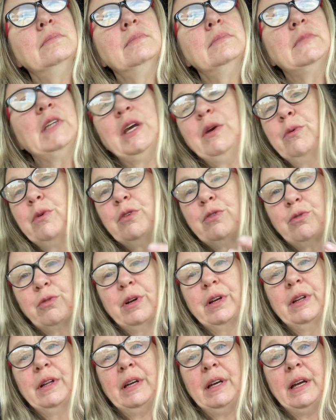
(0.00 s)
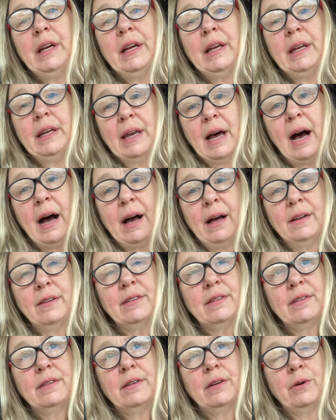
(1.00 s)
he was really not,
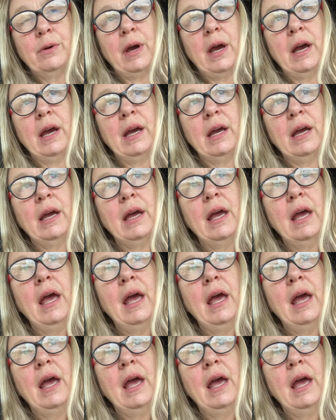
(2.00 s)
okay?